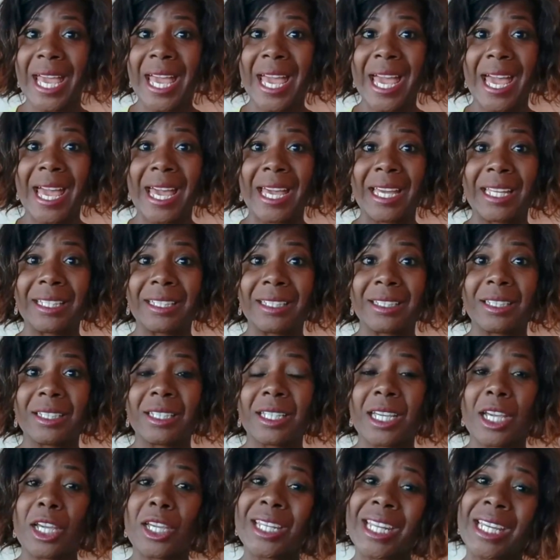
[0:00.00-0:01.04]
and
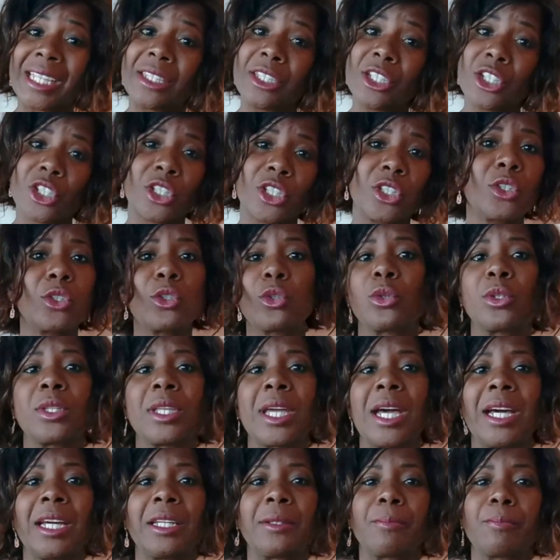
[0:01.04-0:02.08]
in addition to
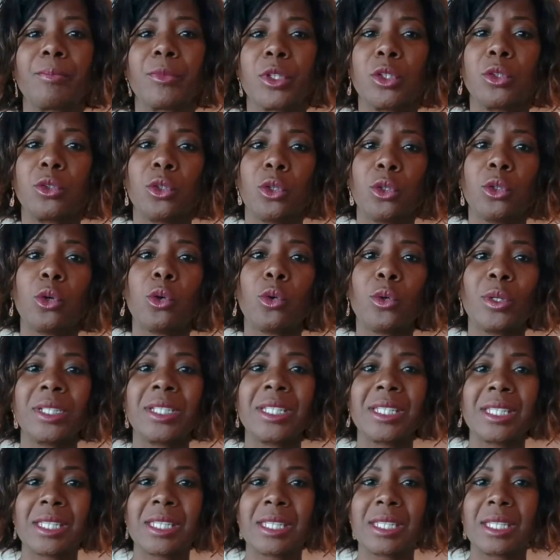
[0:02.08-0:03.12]
that, not only
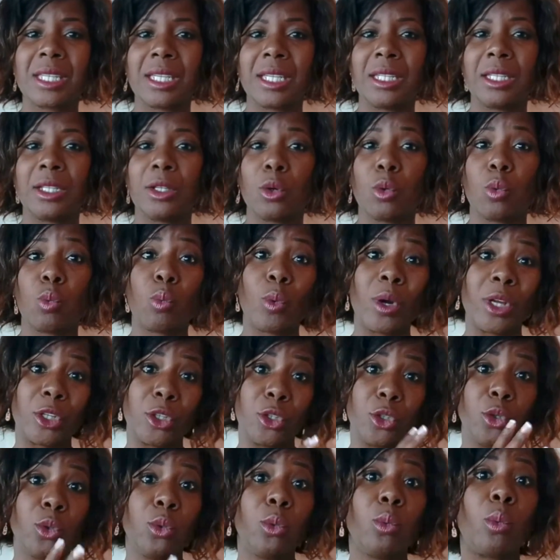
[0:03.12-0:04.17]
see what
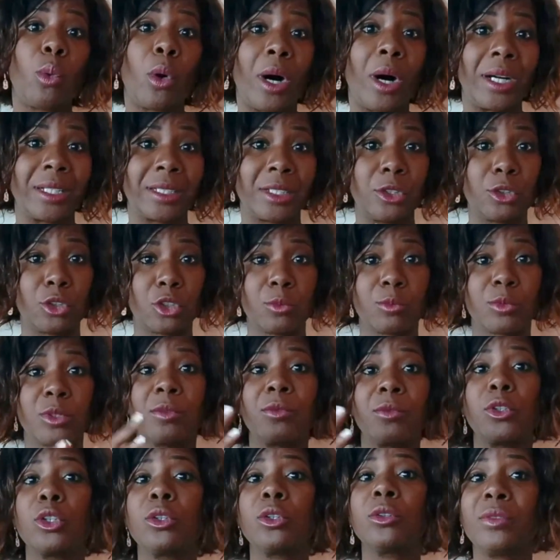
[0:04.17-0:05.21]
you want in terms of
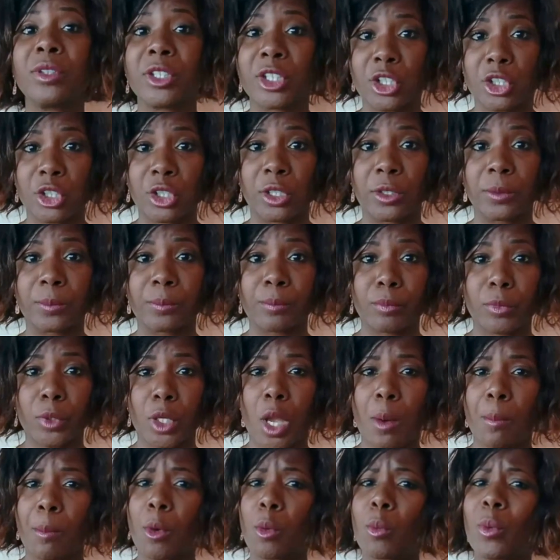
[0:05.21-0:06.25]
your vision,
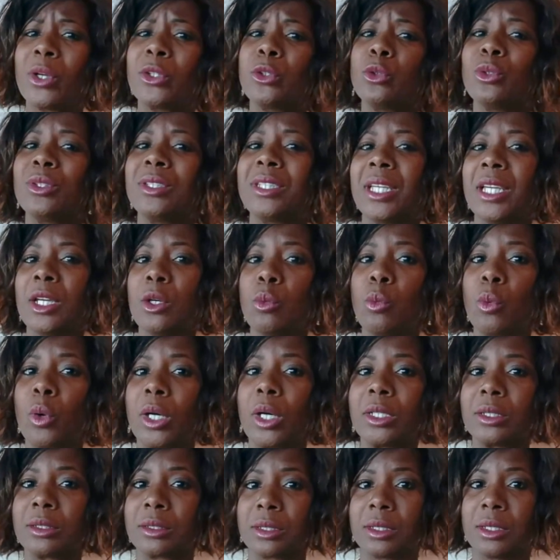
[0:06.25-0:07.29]
but what do they
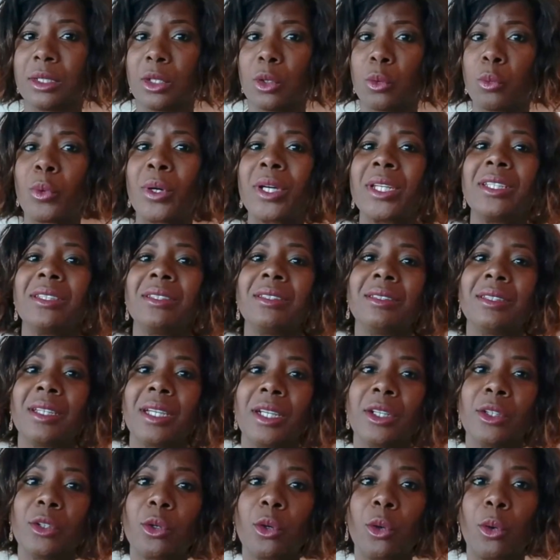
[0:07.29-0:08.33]
want? What is
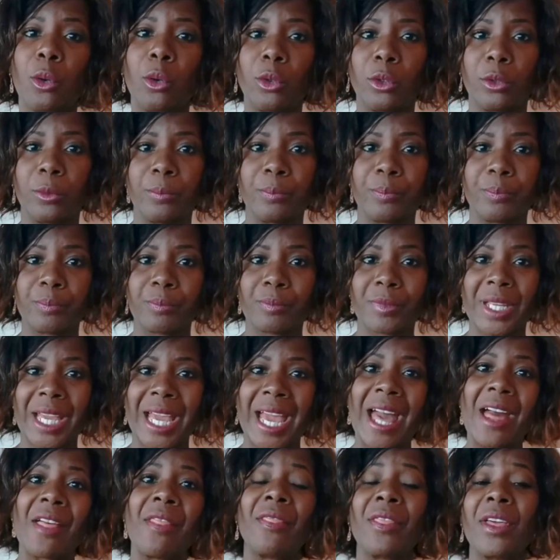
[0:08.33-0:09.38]
their goal?
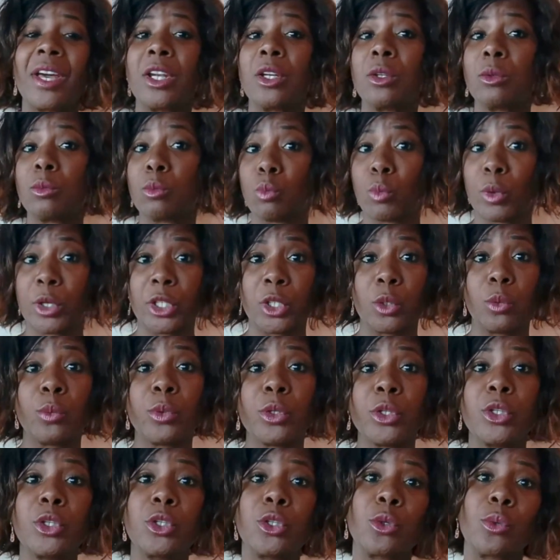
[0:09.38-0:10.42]
And then what you
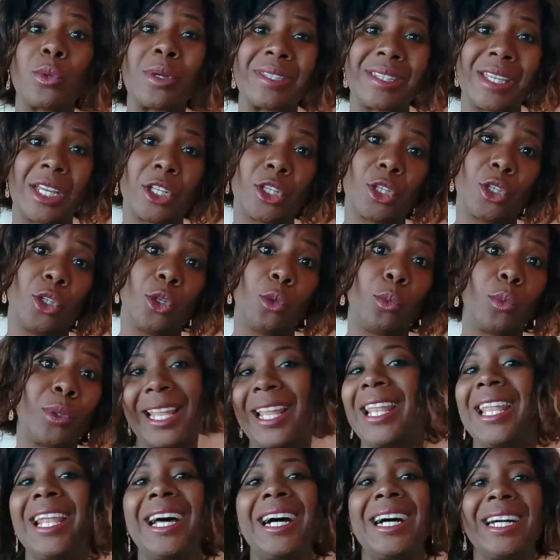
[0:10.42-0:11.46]
would do is that you would
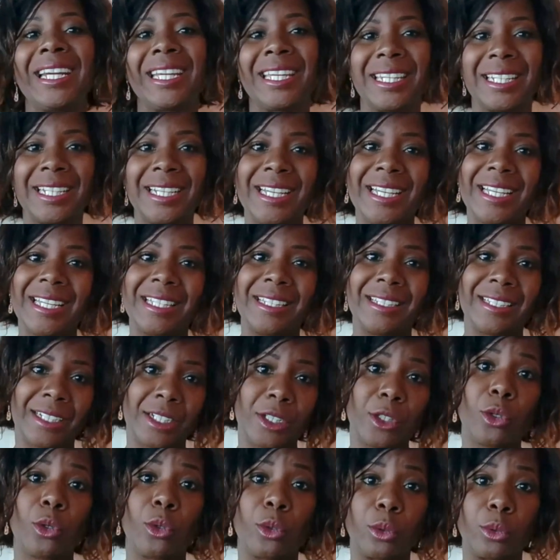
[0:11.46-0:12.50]
align their
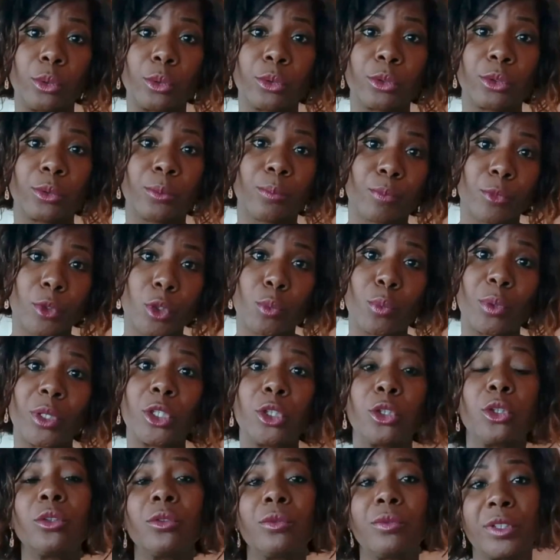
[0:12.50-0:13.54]
goals with
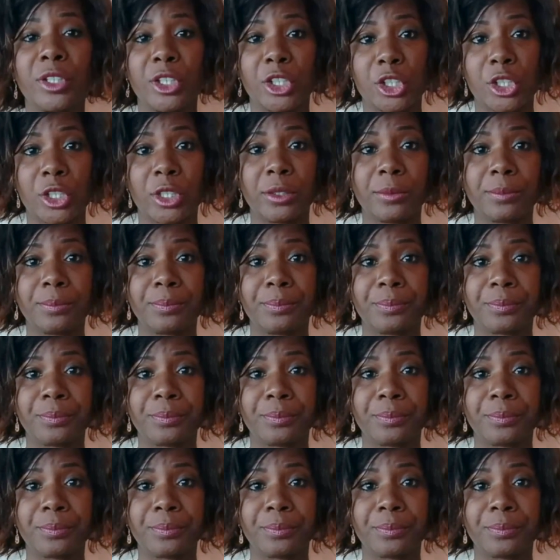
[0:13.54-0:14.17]
your vision,